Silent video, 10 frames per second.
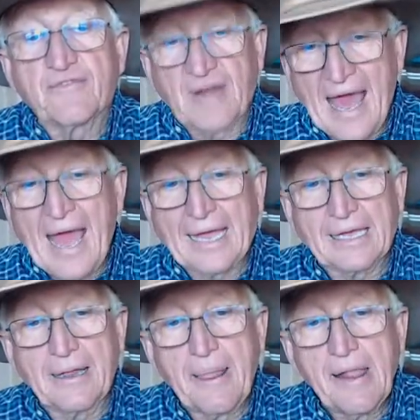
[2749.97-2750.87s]
flag.
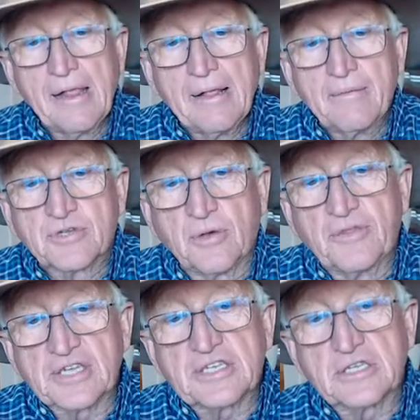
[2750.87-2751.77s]
So
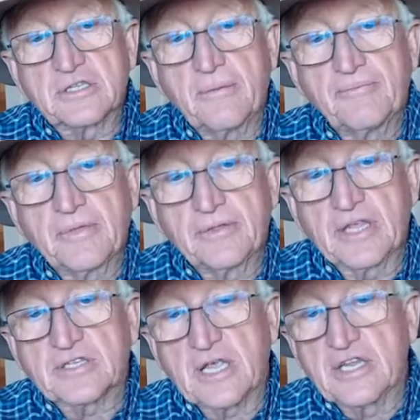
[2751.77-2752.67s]
this is
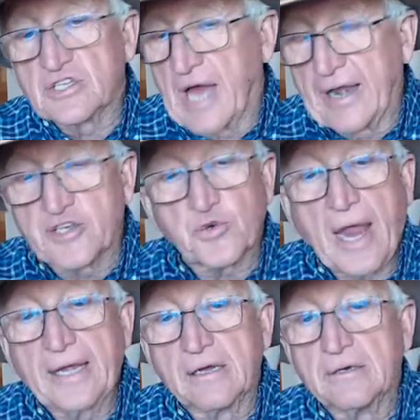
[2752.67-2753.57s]
this. He's not a
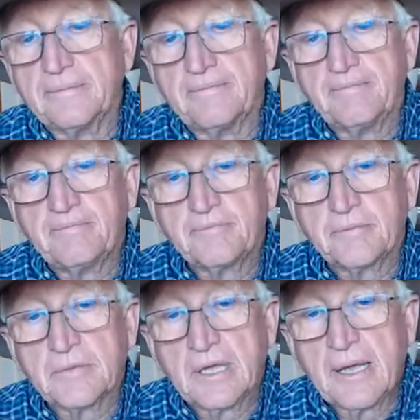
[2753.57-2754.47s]
trainer.
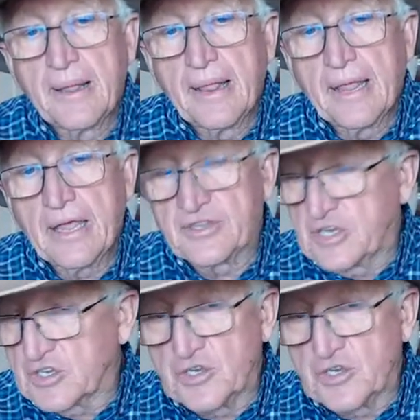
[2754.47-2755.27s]
It's just